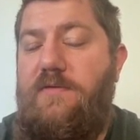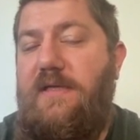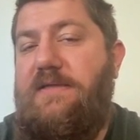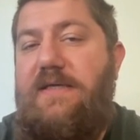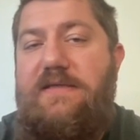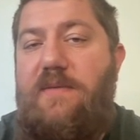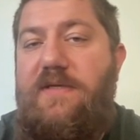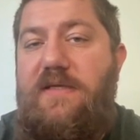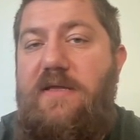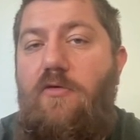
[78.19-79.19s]
let's say
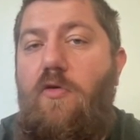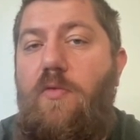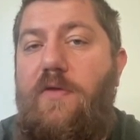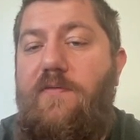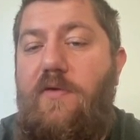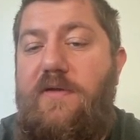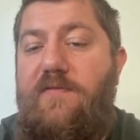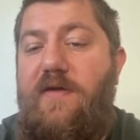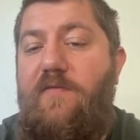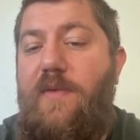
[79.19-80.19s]
something like zero point four
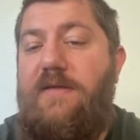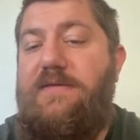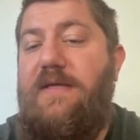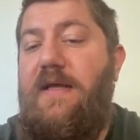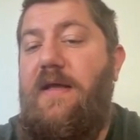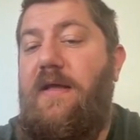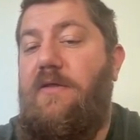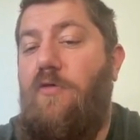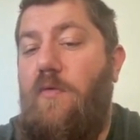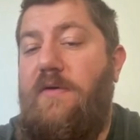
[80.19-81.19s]
five, but
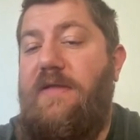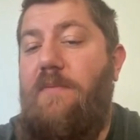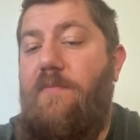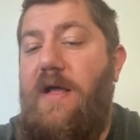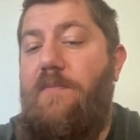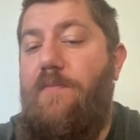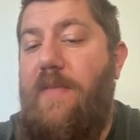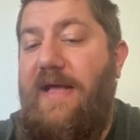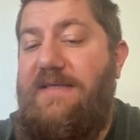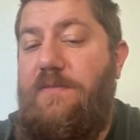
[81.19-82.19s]
lower than my
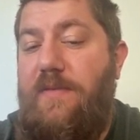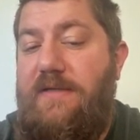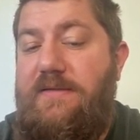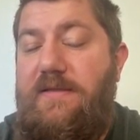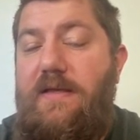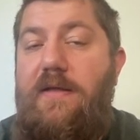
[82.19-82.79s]
max bid,